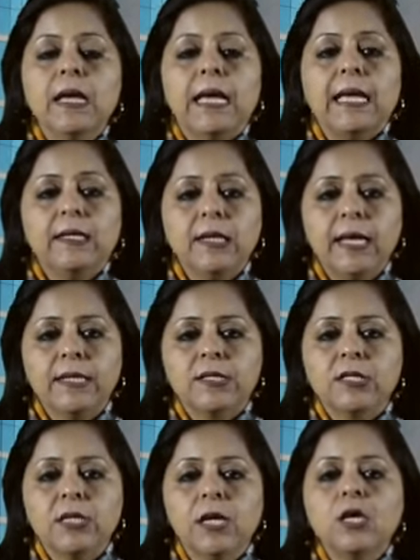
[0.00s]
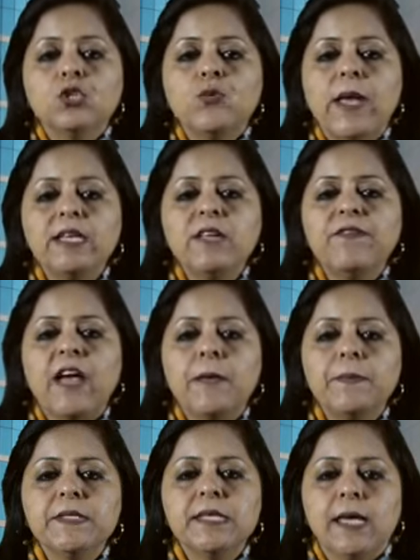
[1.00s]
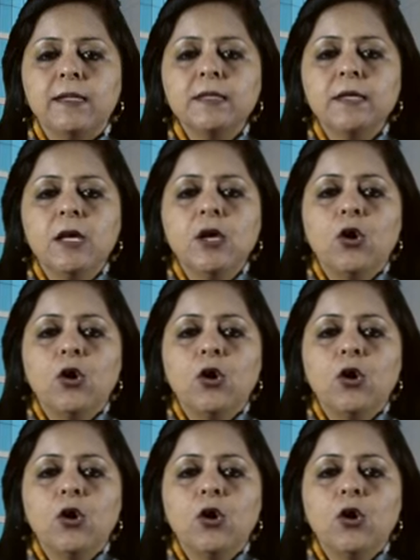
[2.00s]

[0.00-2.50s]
At least 25%